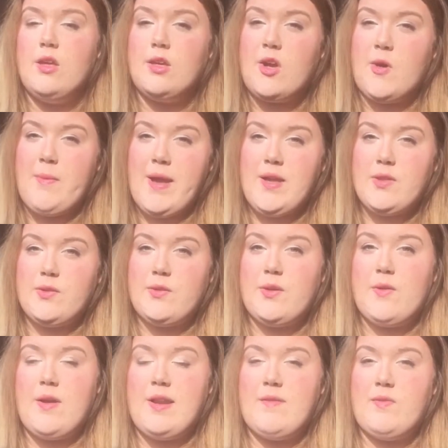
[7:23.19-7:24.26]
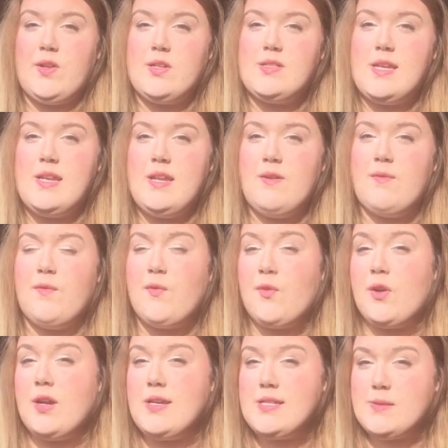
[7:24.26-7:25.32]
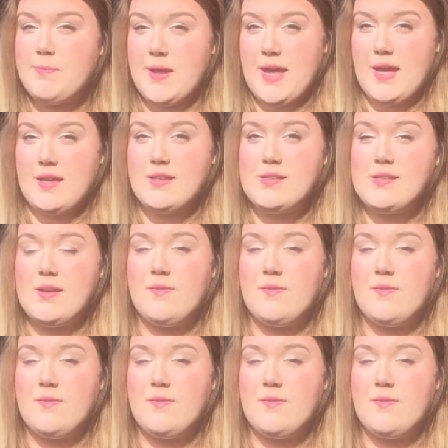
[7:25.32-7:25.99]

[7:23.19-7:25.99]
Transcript: go back through, and if there's any free space,